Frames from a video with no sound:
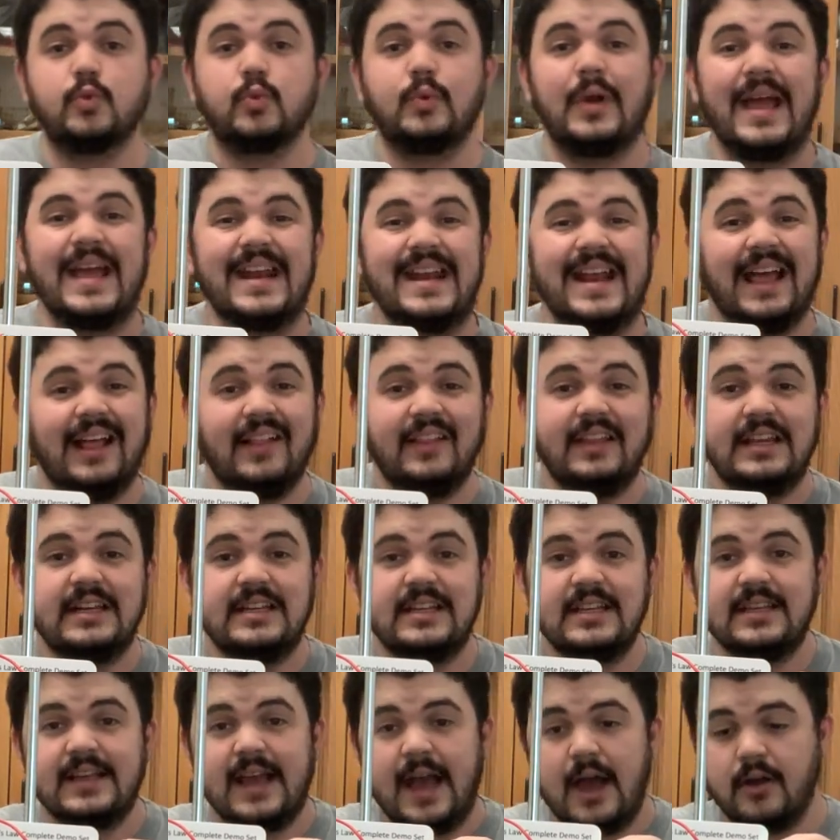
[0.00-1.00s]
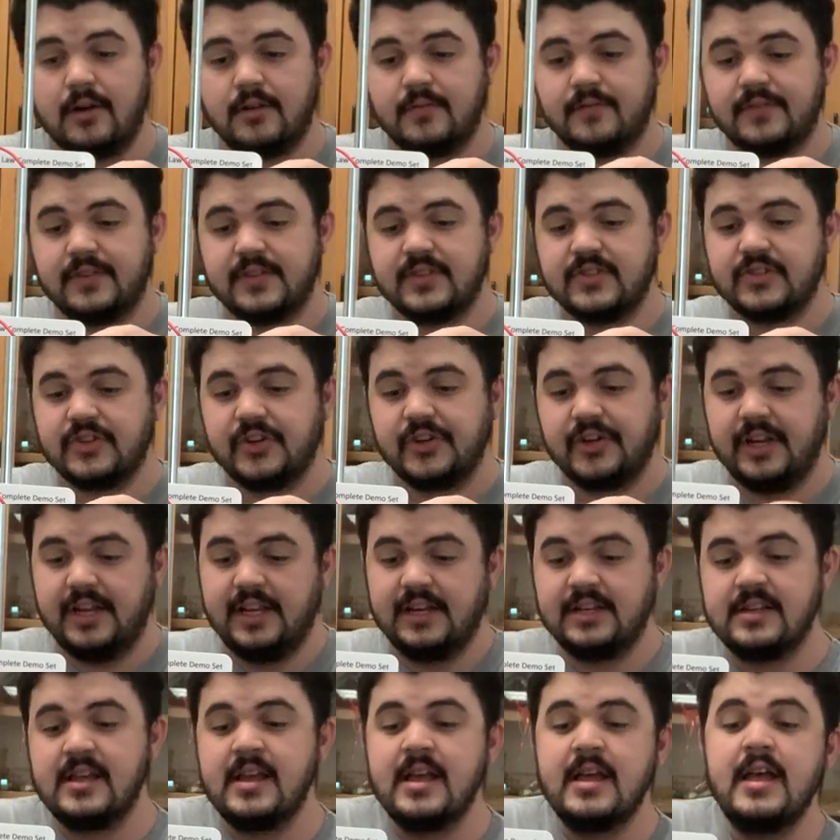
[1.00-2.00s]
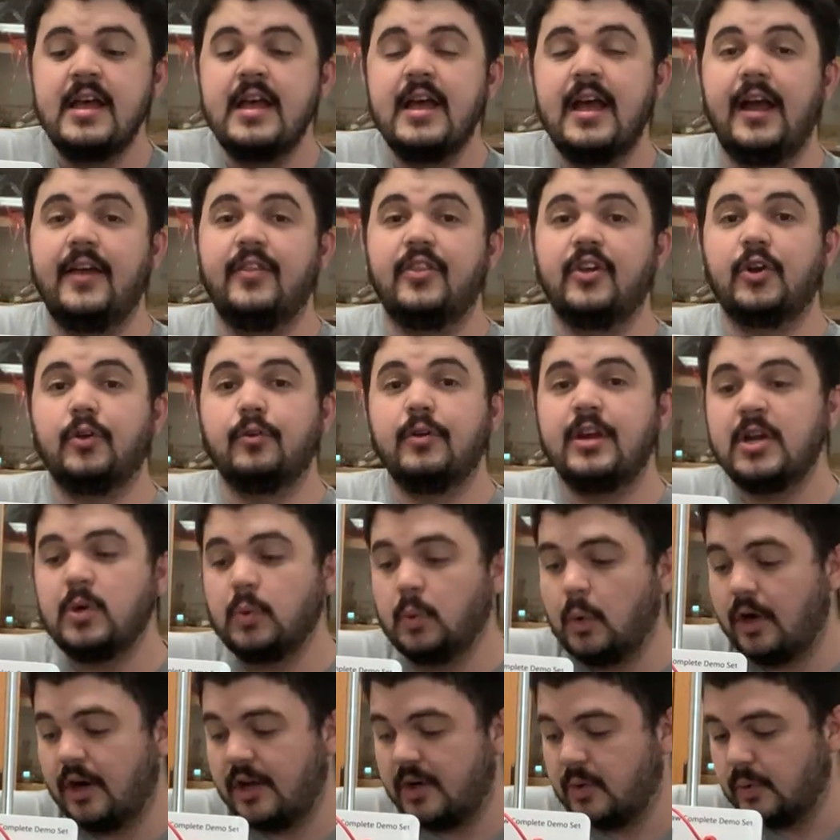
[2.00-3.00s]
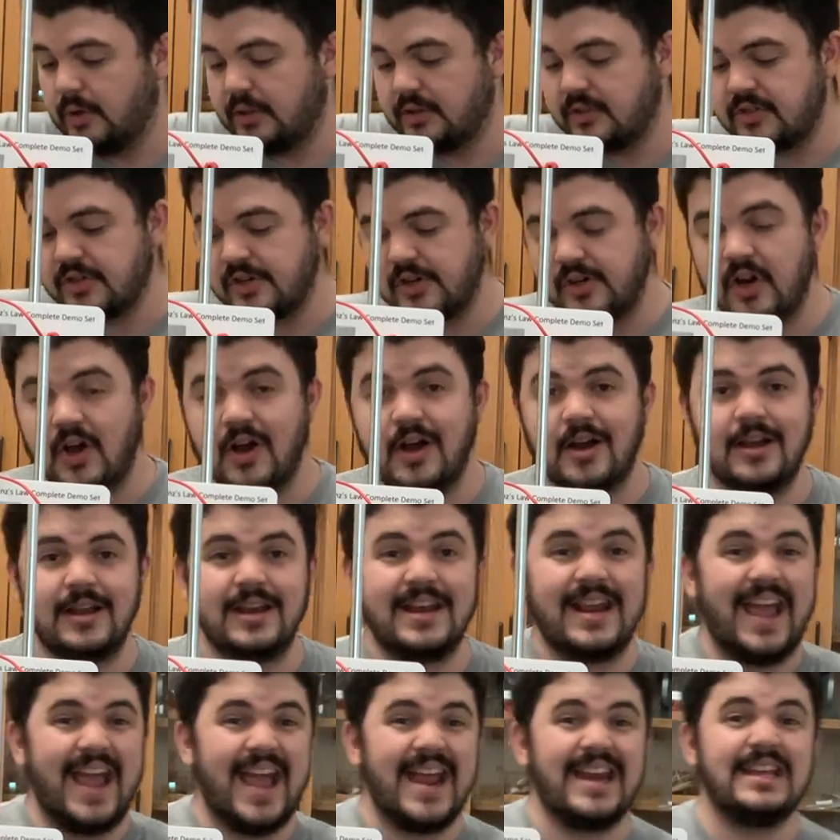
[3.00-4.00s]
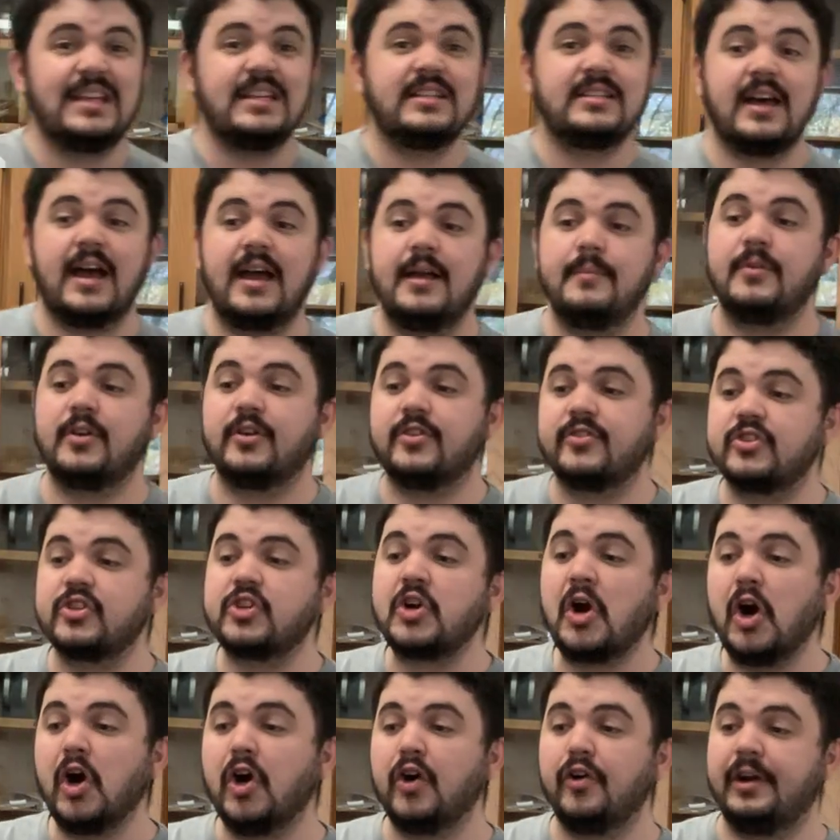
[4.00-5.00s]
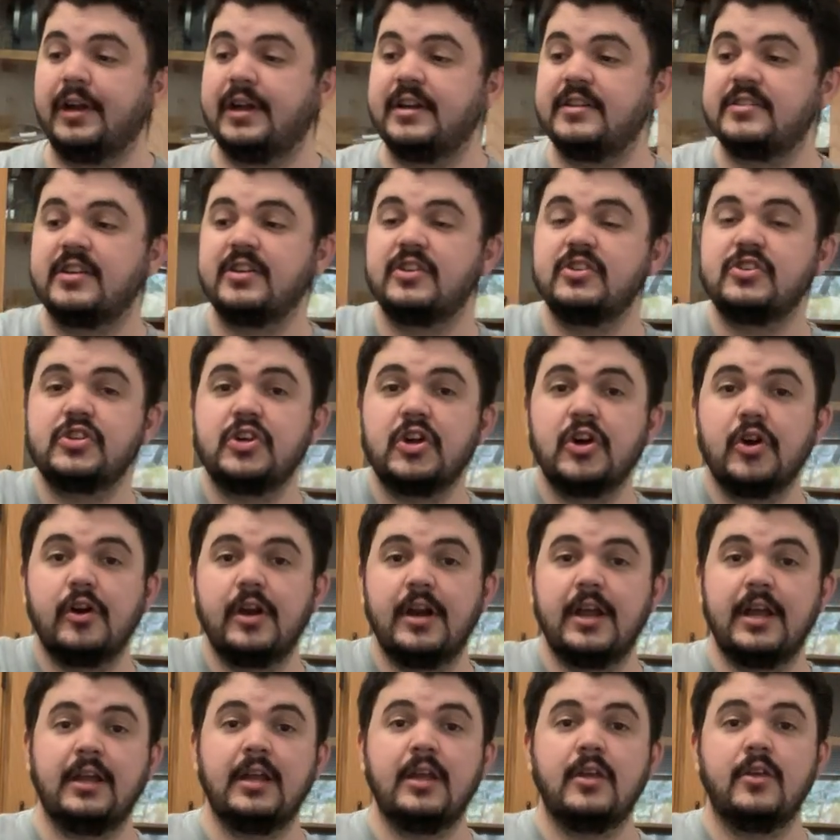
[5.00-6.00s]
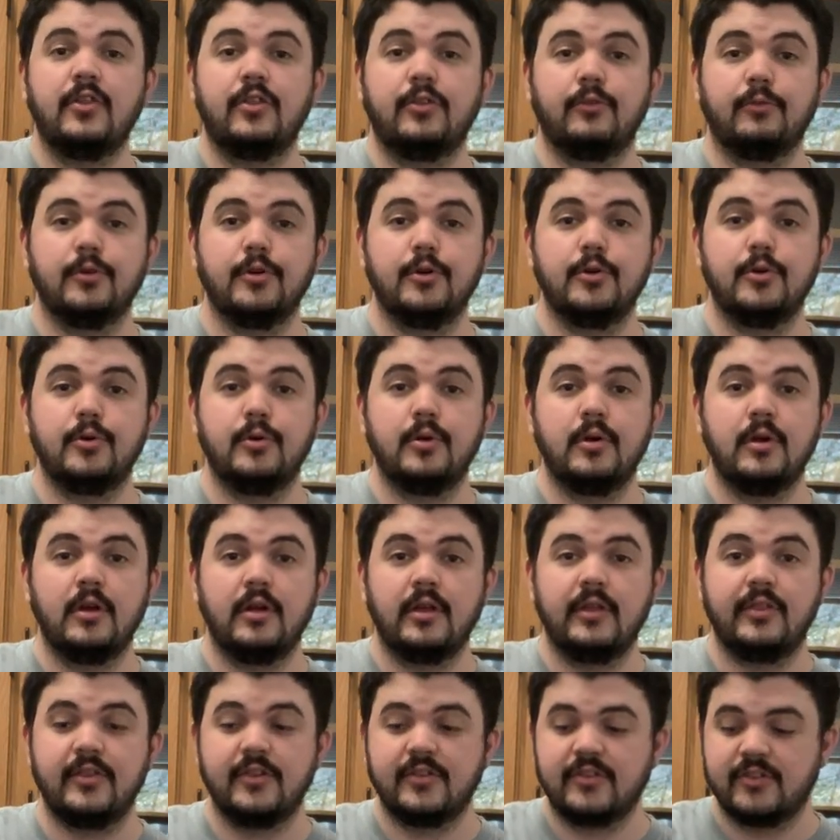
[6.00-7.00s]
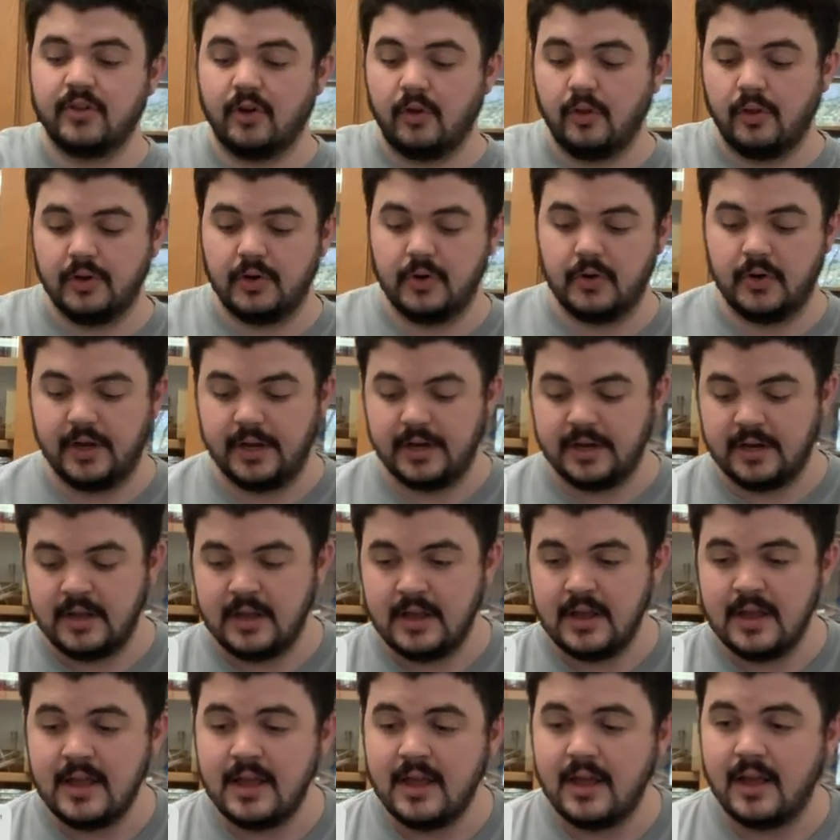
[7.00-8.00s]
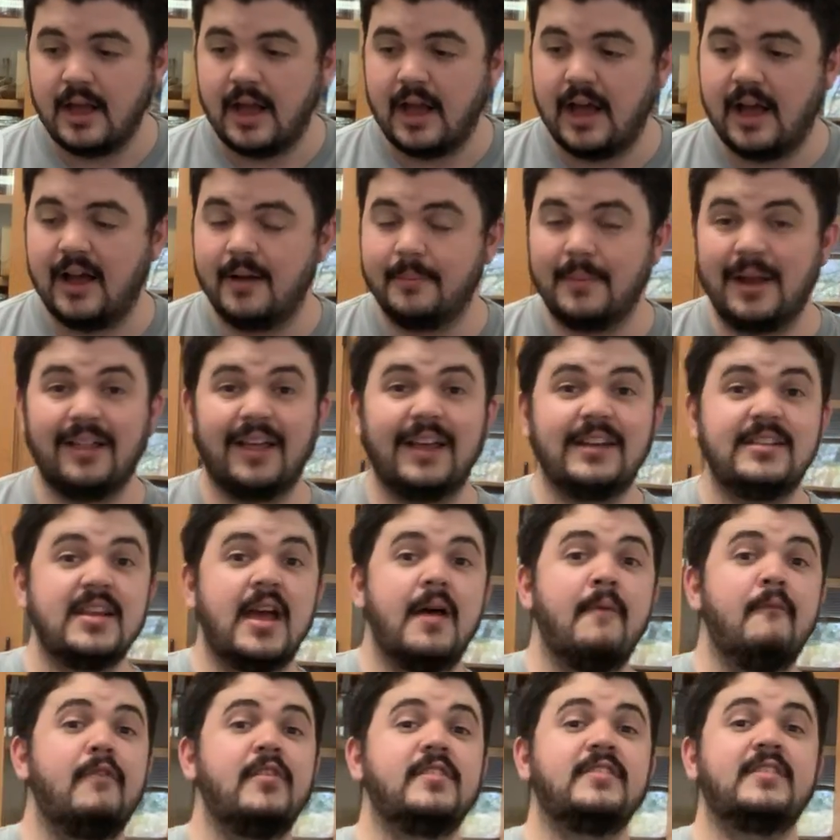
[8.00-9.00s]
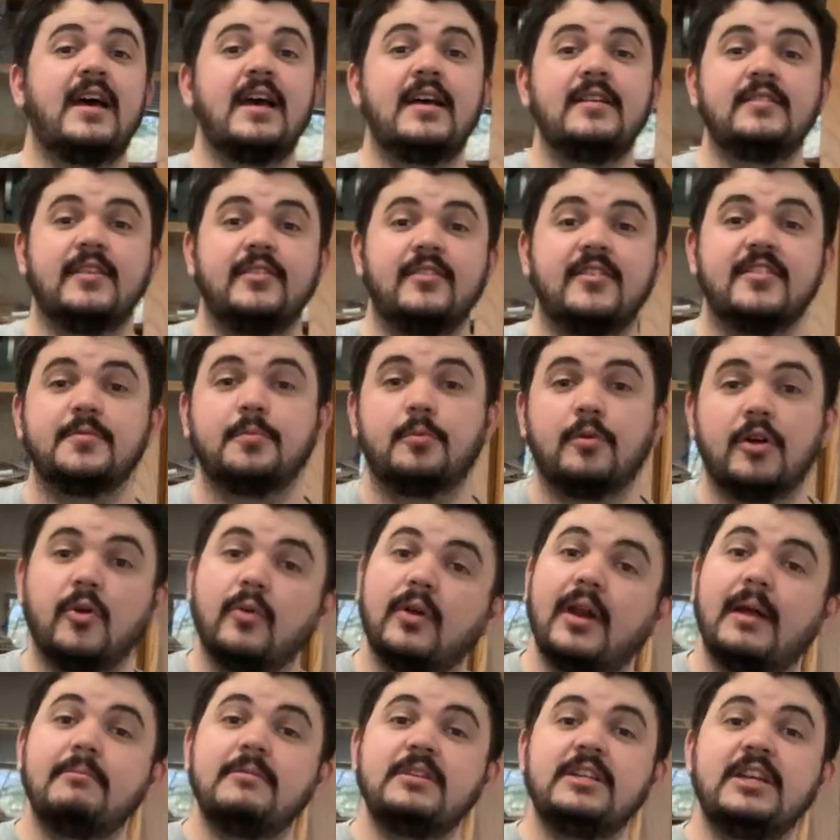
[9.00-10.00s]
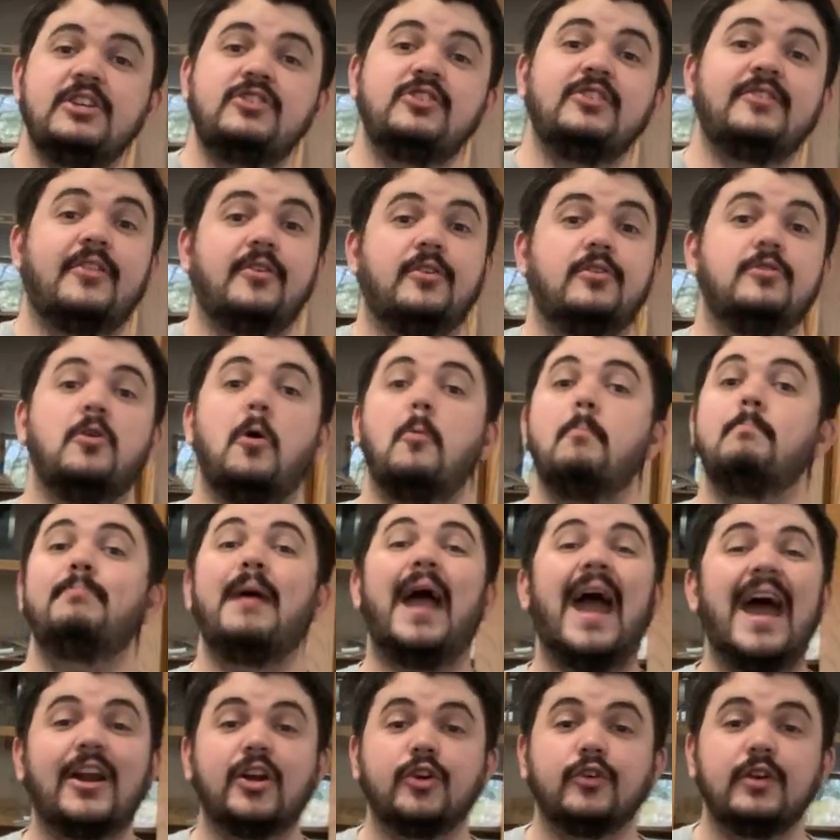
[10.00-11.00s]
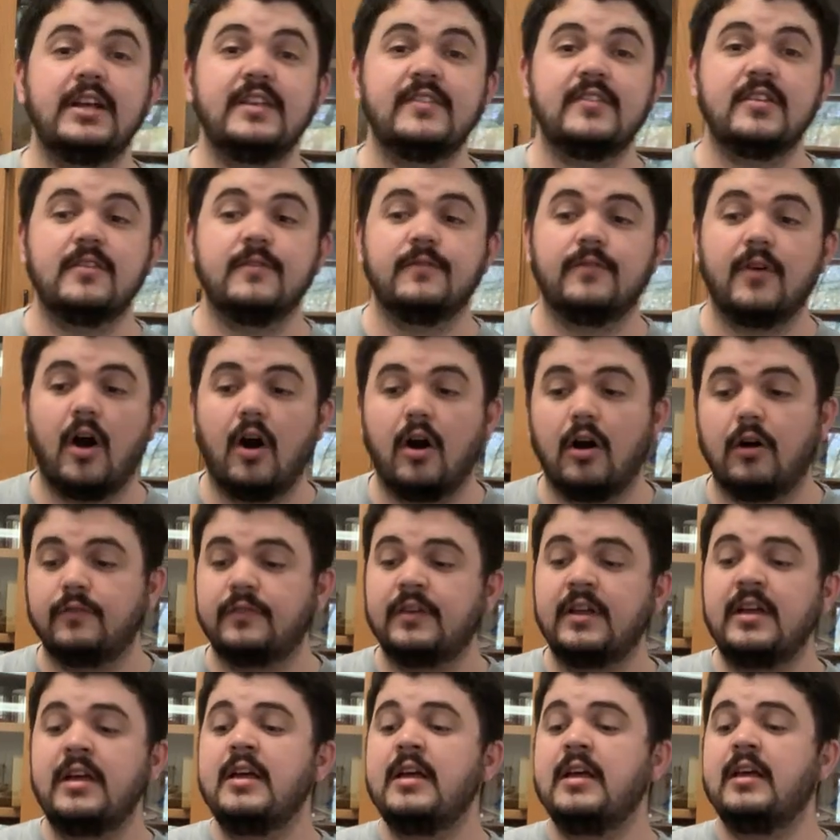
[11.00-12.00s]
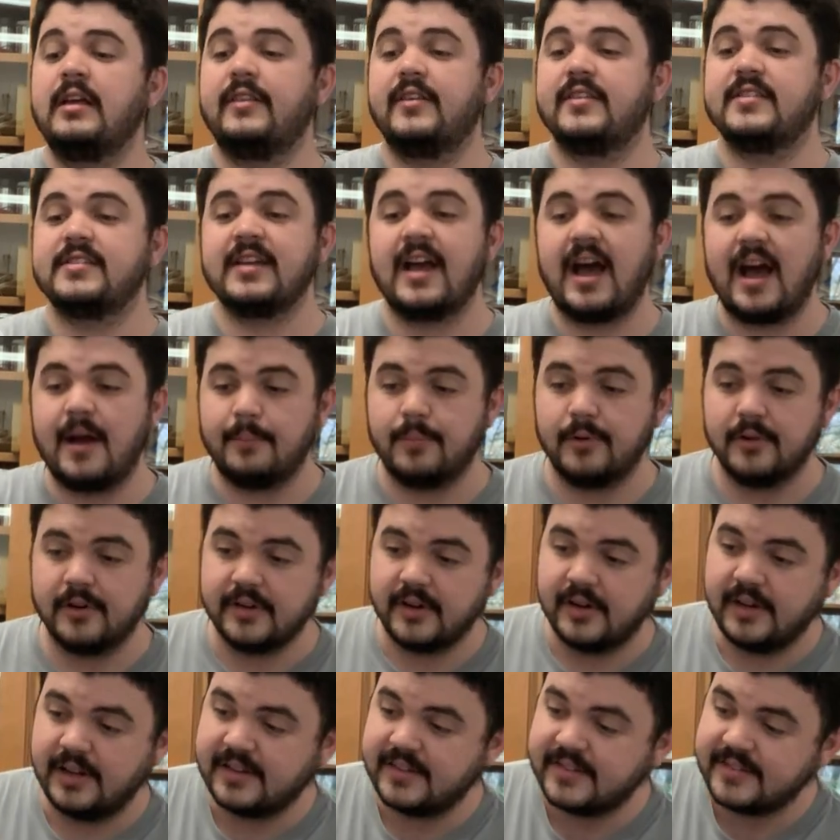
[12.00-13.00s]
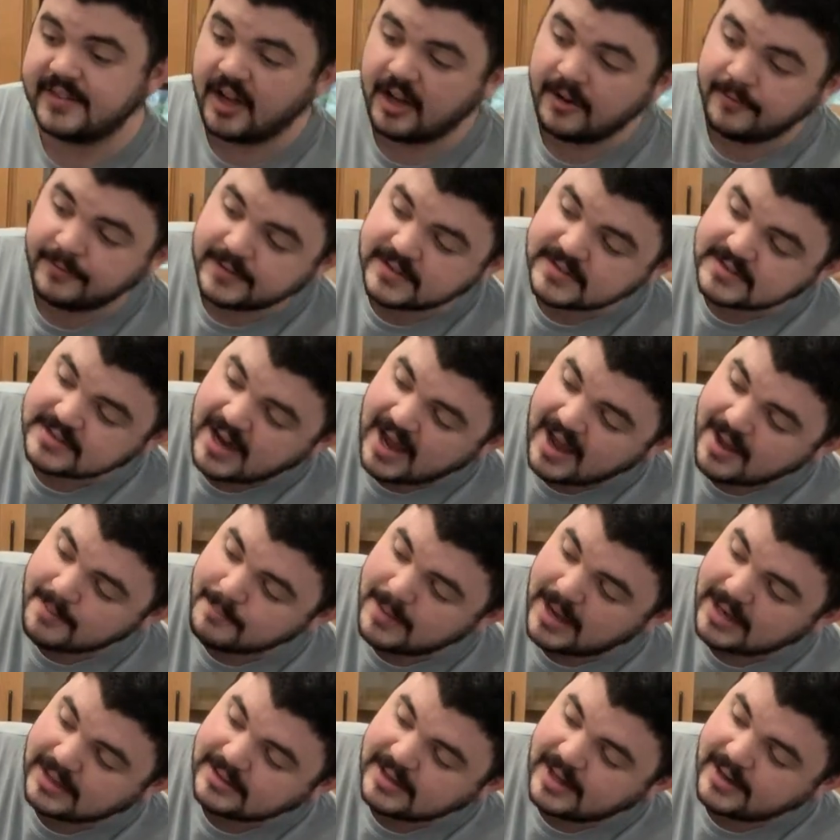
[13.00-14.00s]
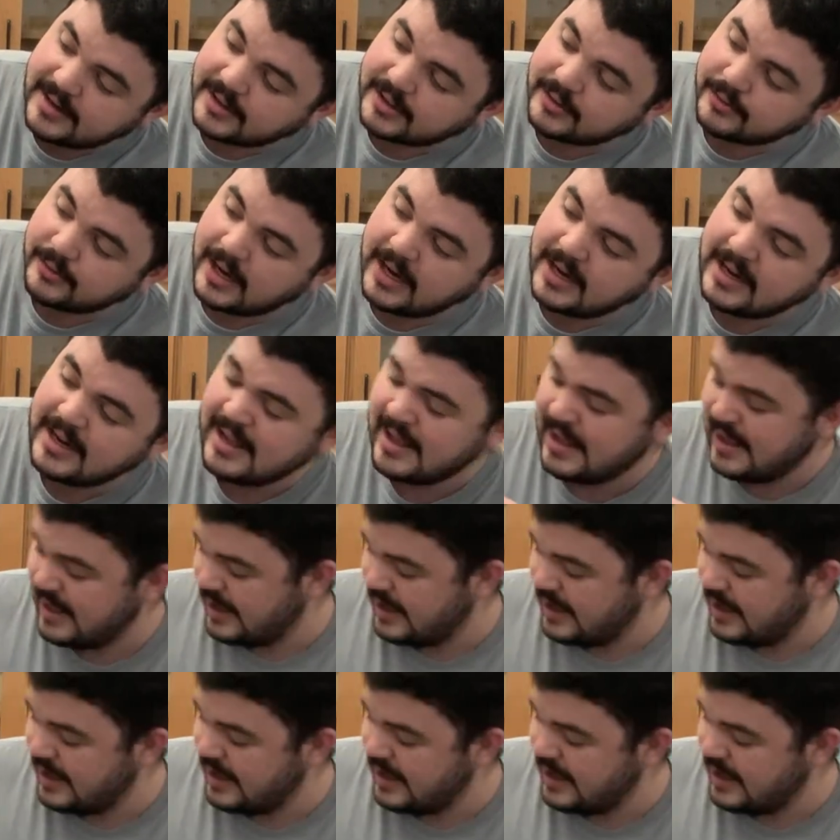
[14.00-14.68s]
red LED out of the circuit. And the green one will turn on anytime there's current turning through the solenoid. I like to emphasize at this point when I'm teaching that there are no batteries involved. This copper itself is not magnetic, right?